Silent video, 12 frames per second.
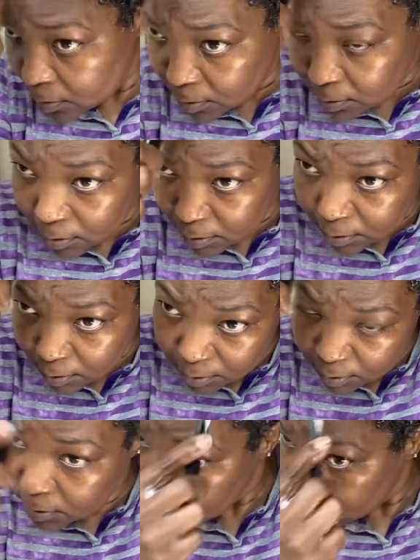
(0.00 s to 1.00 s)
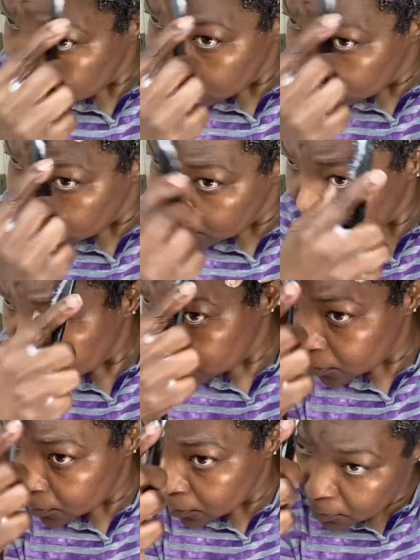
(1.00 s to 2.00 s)
So you don't comb it out or anything,
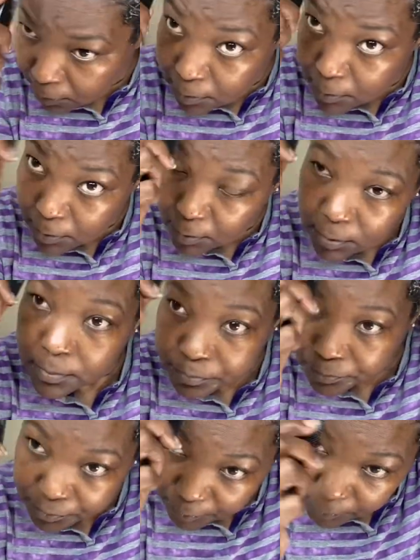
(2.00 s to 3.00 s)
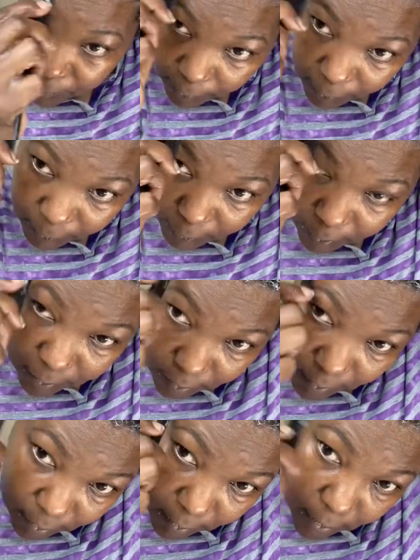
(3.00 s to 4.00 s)
just kind of let it dry in place
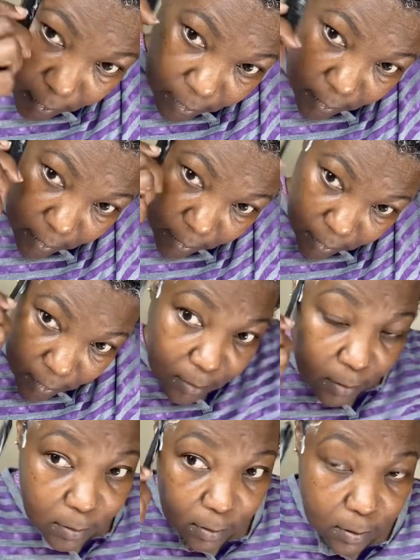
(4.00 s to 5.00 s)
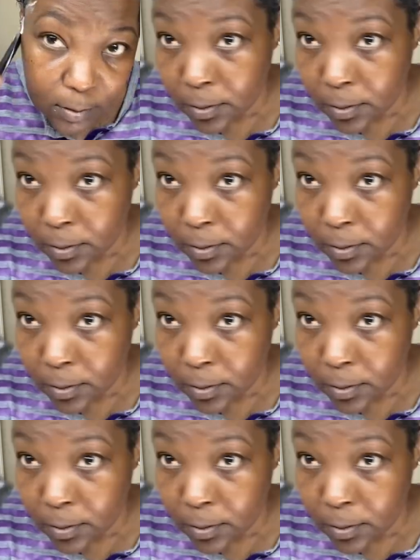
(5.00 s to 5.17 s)
looks totally different from